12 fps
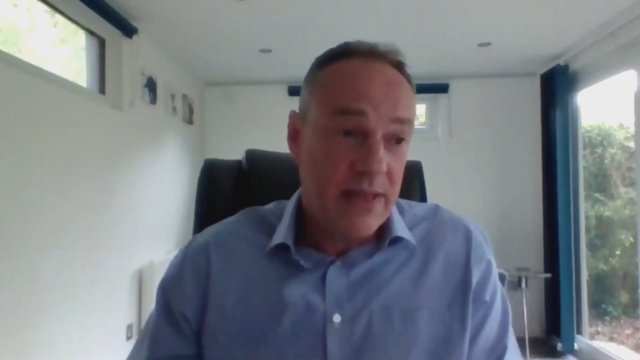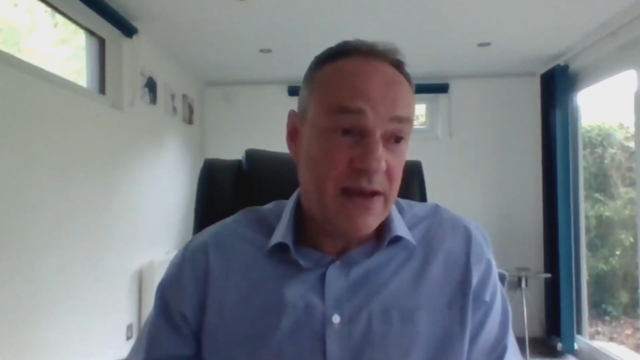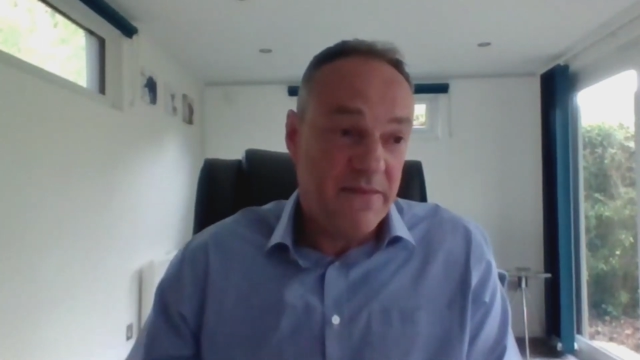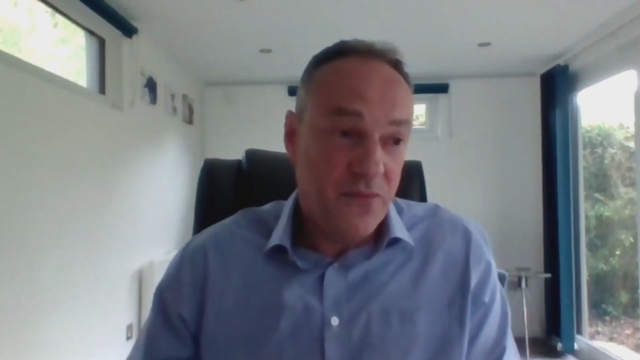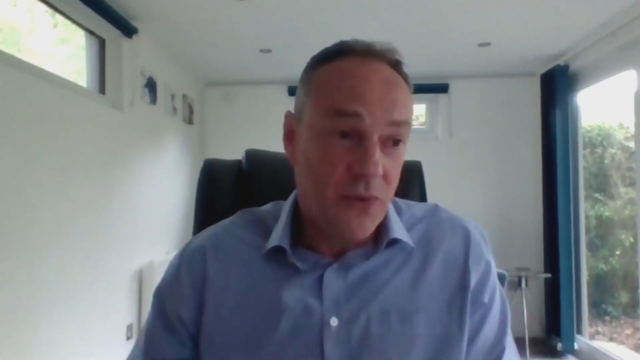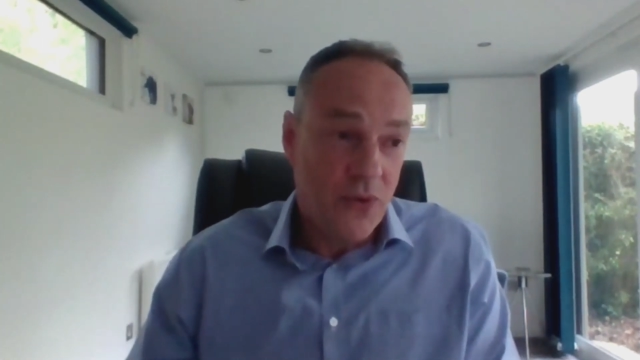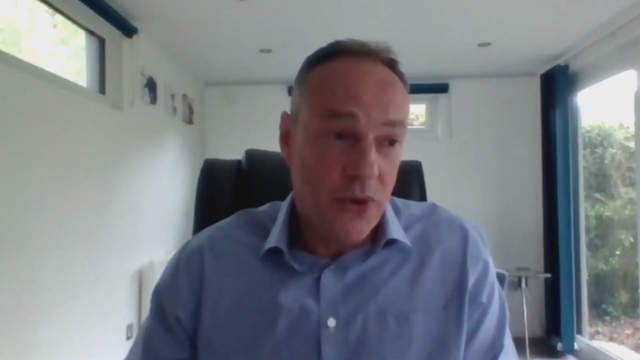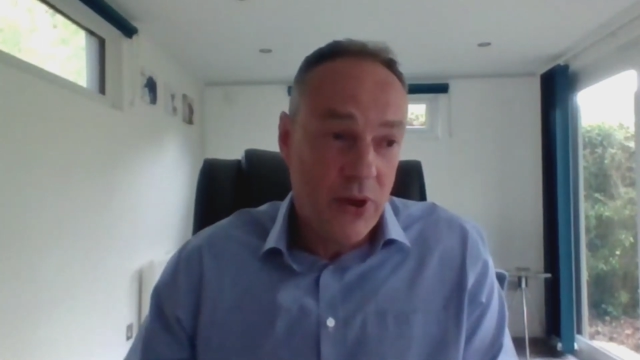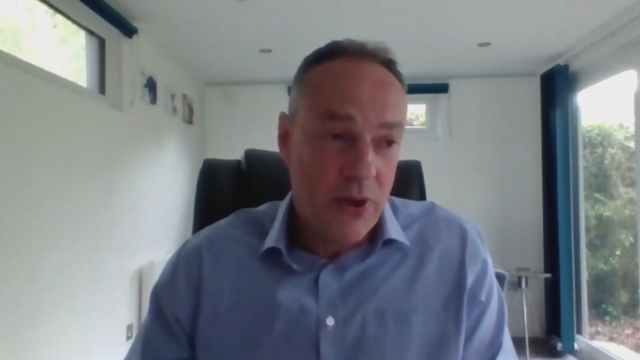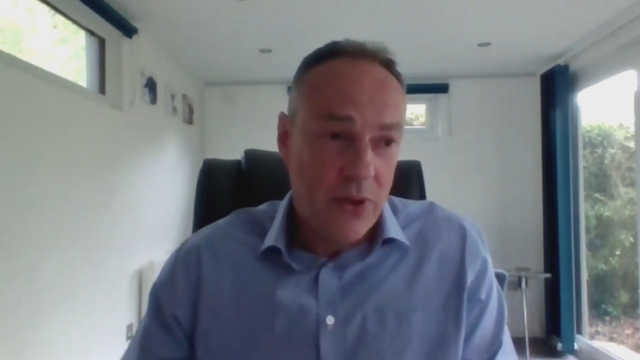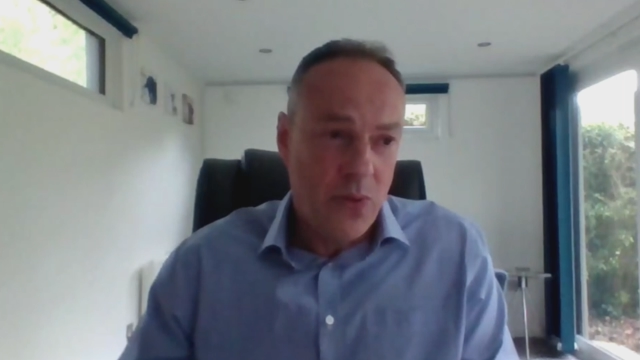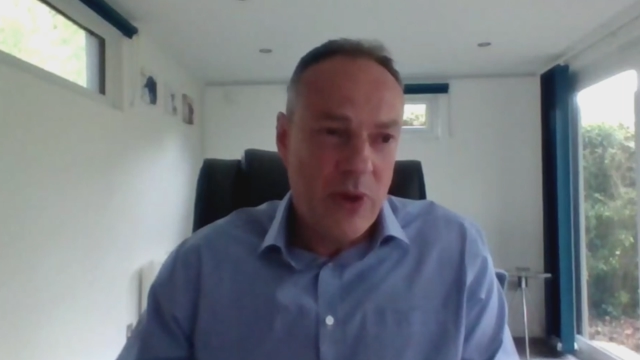
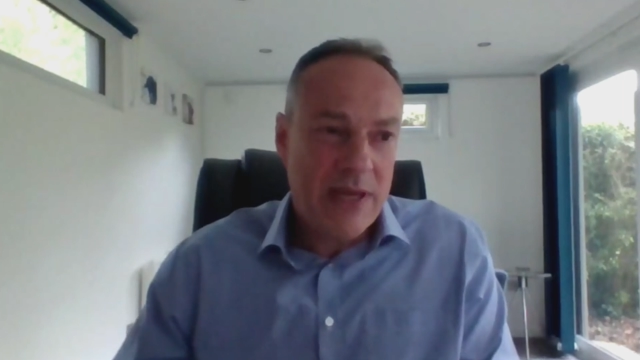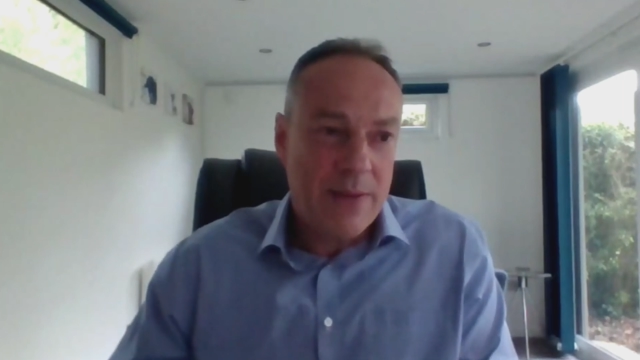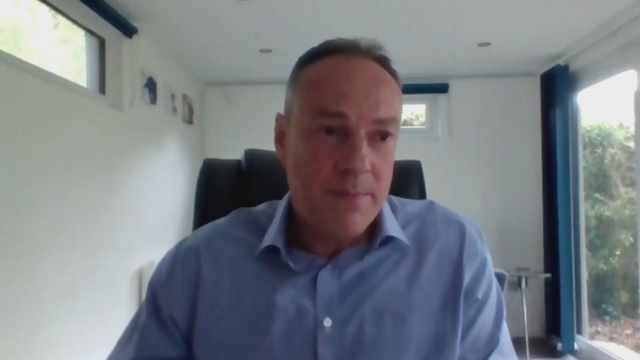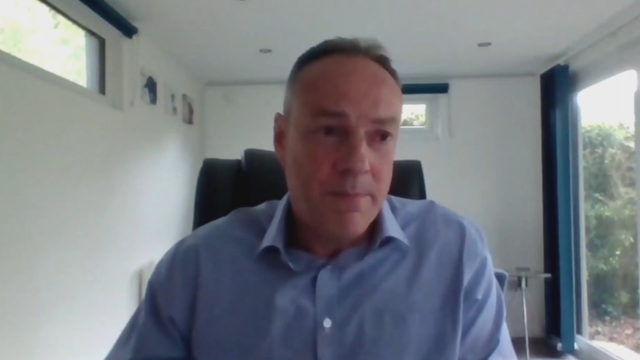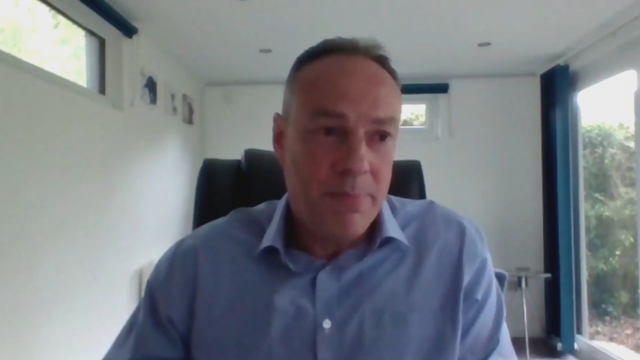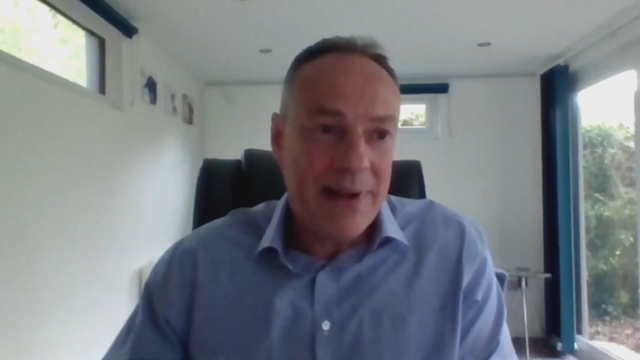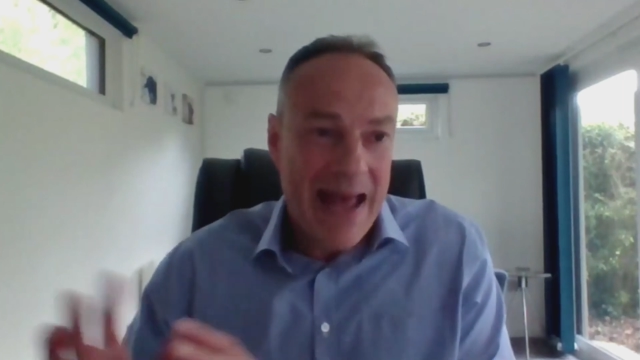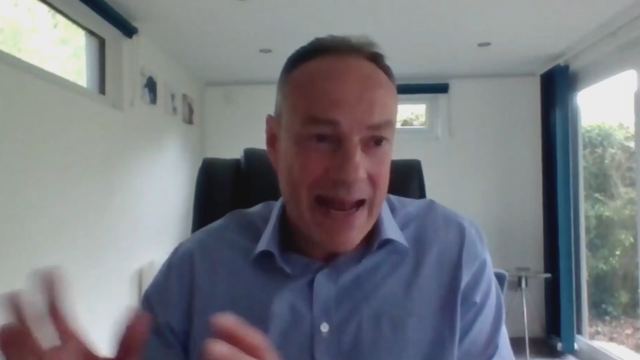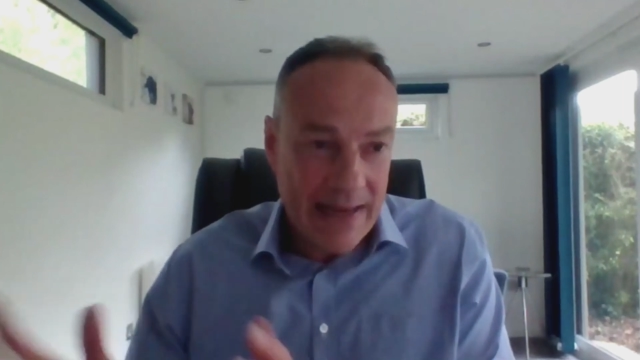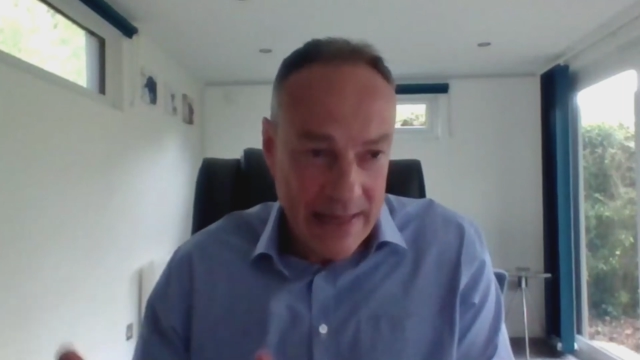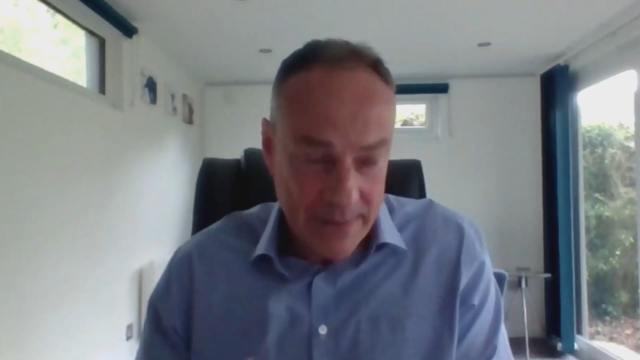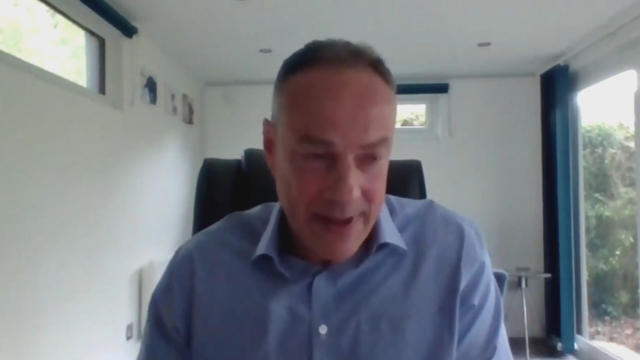Therefore, we can
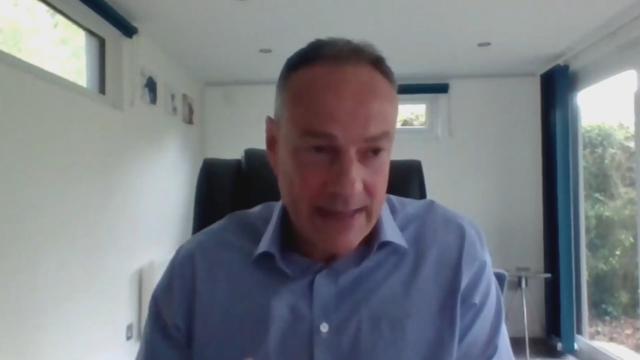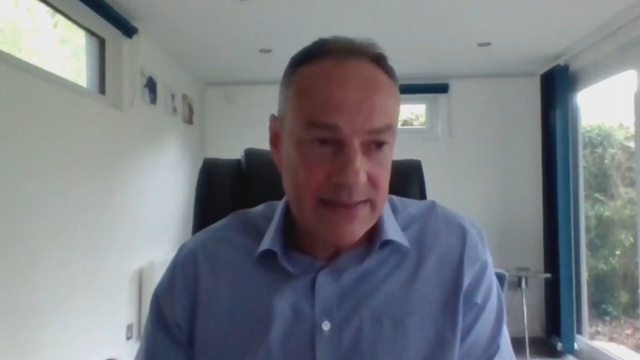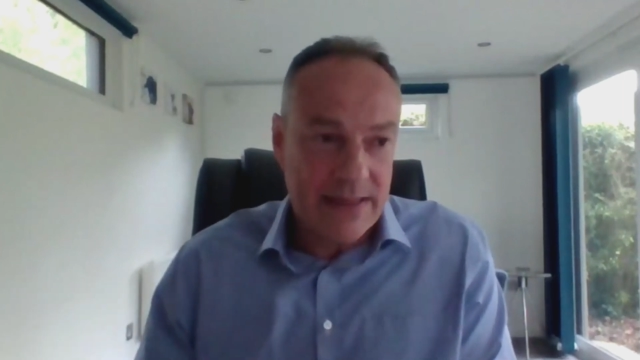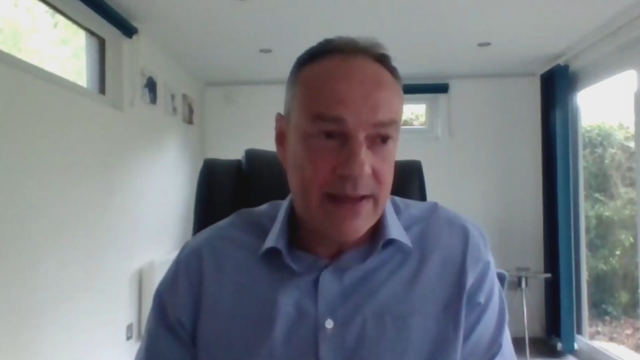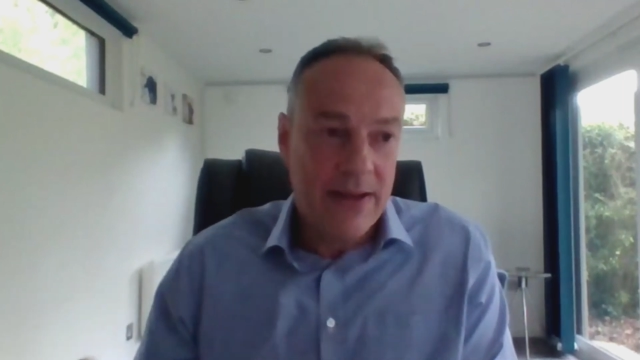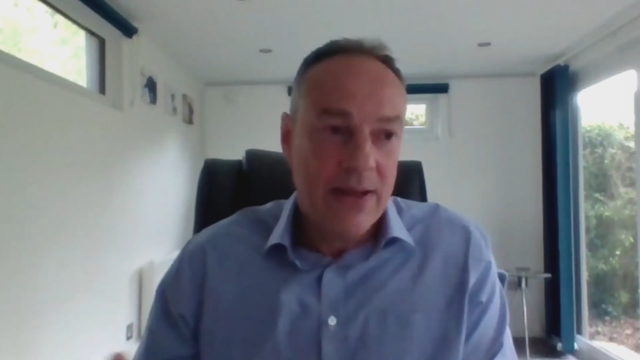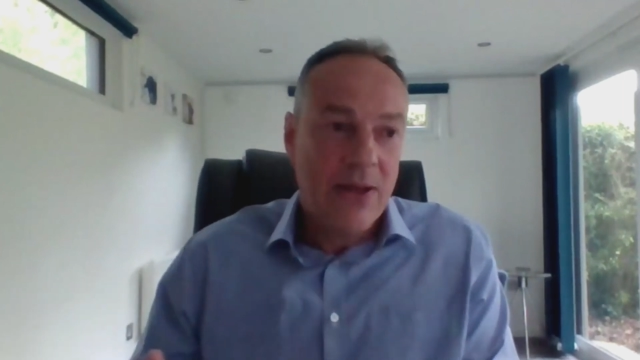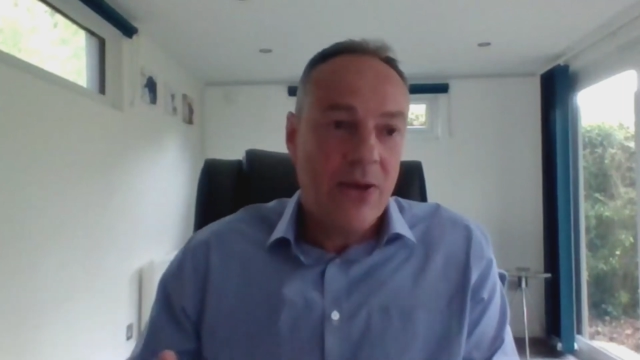plan it better.